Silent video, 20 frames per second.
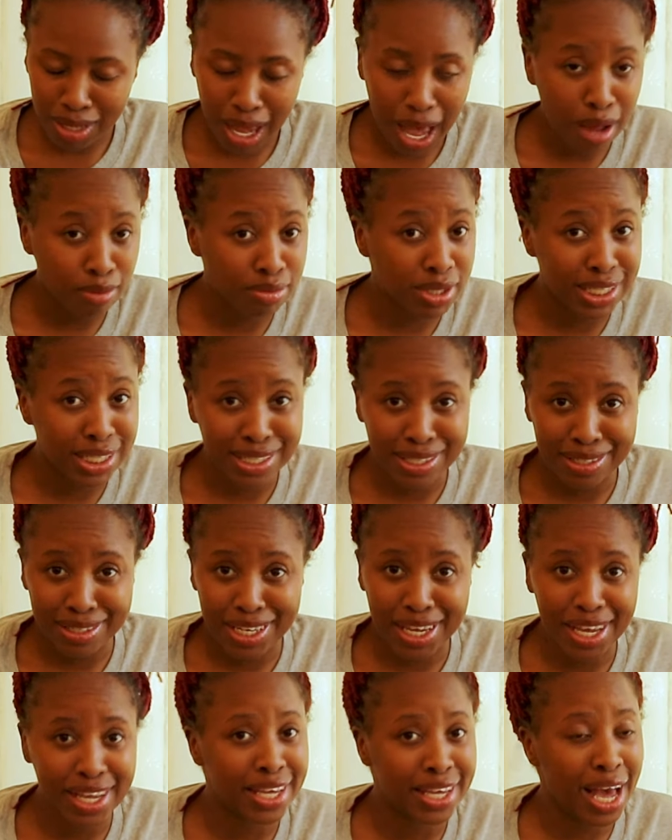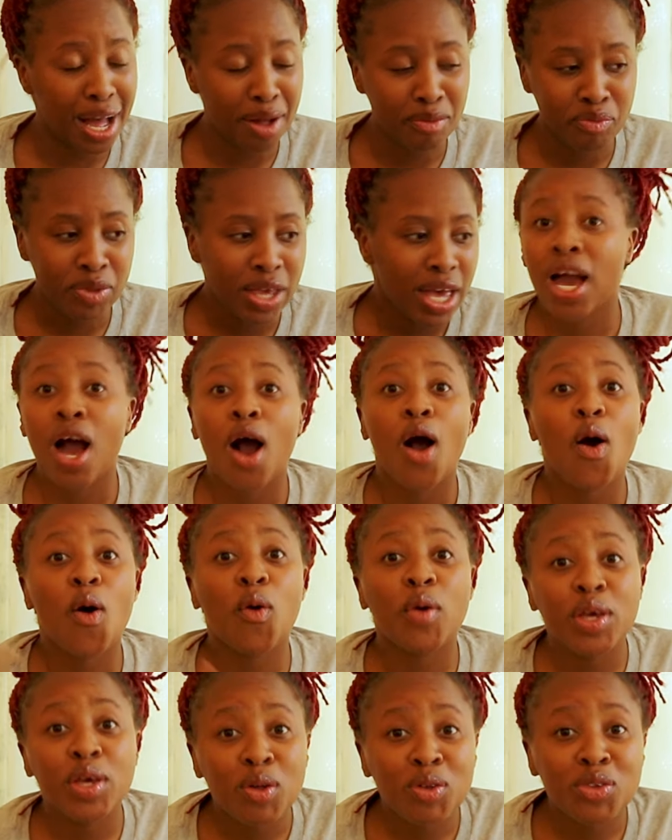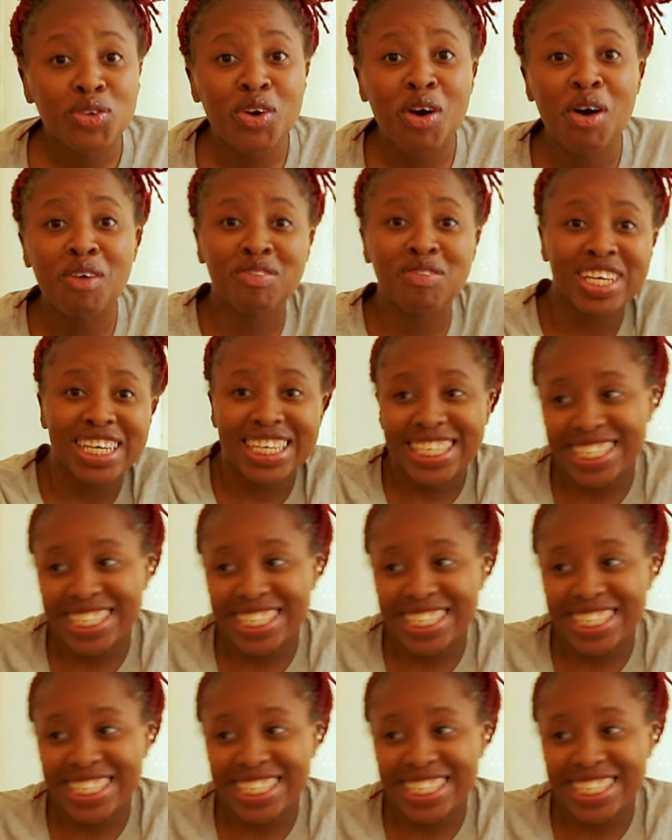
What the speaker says: I'm just, yeah. Oh, he also got me a